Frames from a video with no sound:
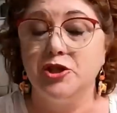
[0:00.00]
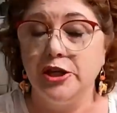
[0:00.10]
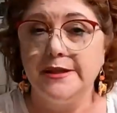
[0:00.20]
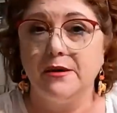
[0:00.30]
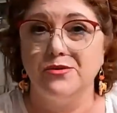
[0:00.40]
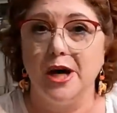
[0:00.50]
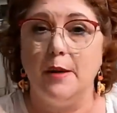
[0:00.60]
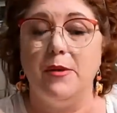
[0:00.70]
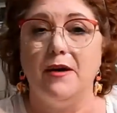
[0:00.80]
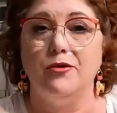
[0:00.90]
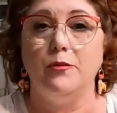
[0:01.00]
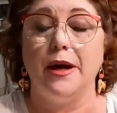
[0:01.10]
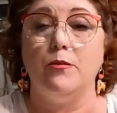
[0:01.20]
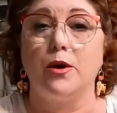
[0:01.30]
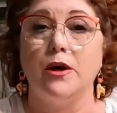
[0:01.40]
some cheese on top of
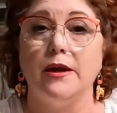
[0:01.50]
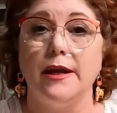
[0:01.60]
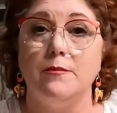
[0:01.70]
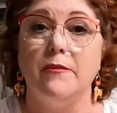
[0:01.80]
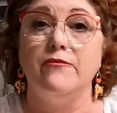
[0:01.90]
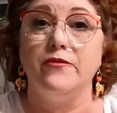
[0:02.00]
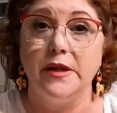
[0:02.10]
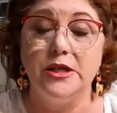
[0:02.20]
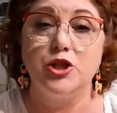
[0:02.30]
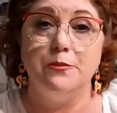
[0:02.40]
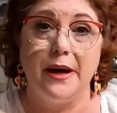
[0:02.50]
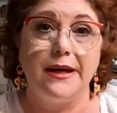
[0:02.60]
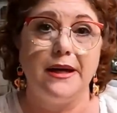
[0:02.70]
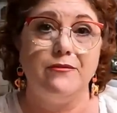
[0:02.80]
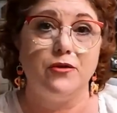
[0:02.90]
them, and we're going to let them finish
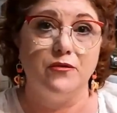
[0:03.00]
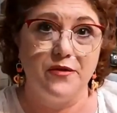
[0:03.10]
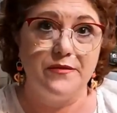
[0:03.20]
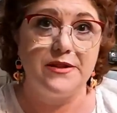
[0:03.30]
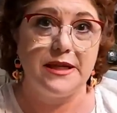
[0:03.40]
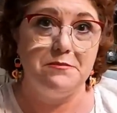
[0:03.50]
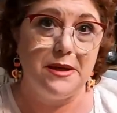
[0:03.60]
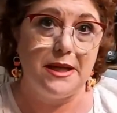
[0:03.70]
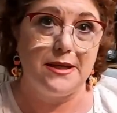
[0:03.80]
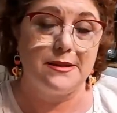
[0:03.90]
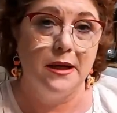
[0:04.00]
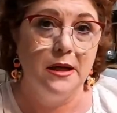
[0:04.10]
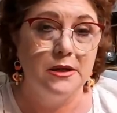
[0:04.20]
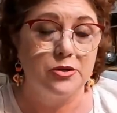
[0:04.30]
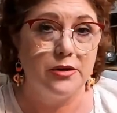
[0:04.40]
baking for 15 minutes.
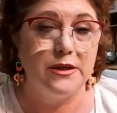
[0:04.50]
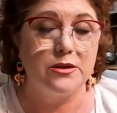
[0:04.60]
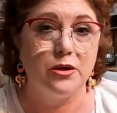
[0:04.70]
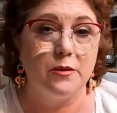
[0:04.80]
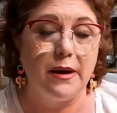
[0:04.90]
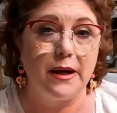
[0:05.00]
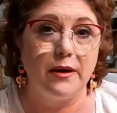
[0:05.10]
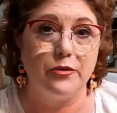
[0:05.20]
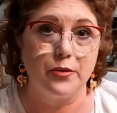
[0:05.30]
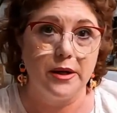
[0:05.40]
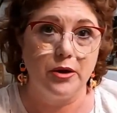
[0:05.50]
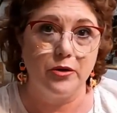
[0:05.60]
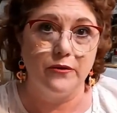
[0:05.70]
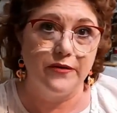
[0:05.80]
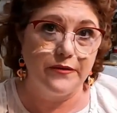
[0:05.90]
So these are going to bake at
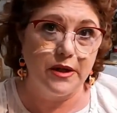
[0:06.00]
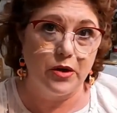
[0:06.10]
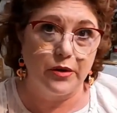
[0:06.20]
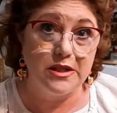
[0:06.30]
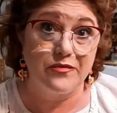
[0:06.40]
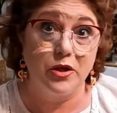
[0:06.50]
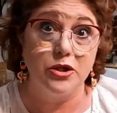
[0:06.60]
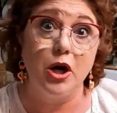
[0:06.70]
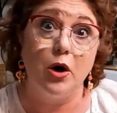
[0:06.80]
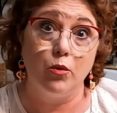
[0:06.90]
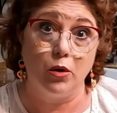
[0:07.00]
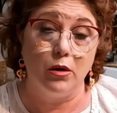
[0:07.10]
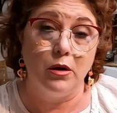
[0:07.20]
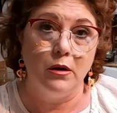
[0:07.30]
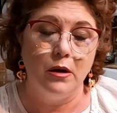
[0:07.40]
350 degrees for a
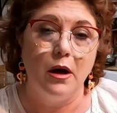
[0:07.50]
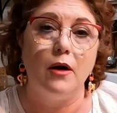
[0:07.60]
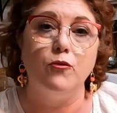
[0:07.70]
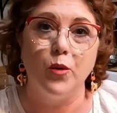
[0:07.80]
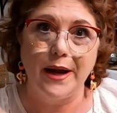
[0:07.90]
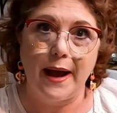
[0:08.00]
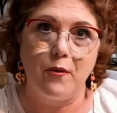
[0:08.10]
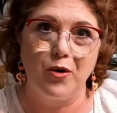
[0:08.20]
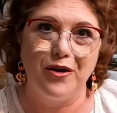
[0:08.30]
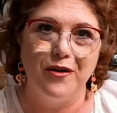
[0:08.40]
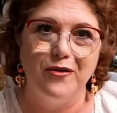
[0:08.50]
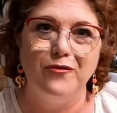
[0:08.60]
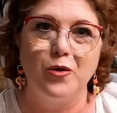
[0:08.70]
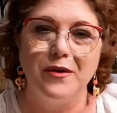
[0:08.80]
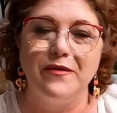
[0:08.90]
total of one hour.
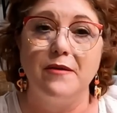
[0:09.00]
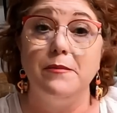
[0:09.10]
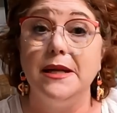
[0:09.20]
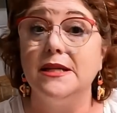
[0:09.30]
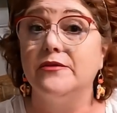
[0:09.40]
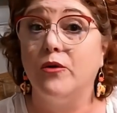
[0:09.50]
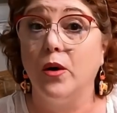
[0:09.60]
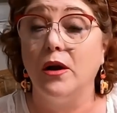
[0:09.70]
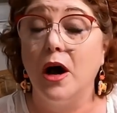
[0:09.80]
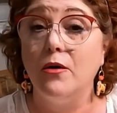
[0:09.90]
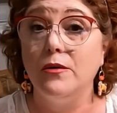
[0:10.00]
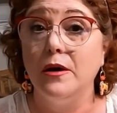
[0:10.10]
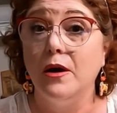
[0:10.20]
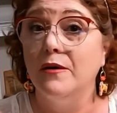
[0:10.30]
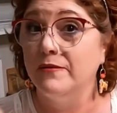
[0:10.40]
45 minutes, foil
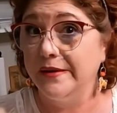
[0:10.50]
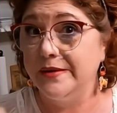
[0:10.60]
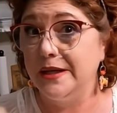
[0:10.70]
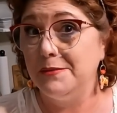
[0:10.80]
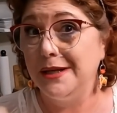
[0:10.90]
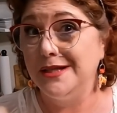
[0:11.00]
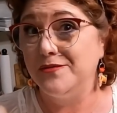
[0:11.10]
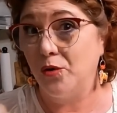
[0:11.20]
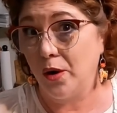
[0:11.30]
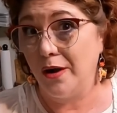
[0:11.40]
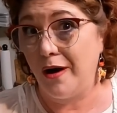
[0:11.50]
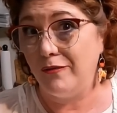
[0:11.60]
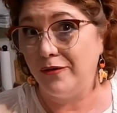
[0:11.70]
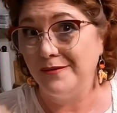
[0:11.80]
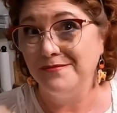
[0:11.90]
on, 15 minutes foil
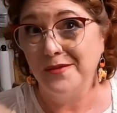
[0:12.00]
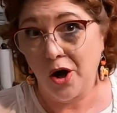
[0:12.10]
off.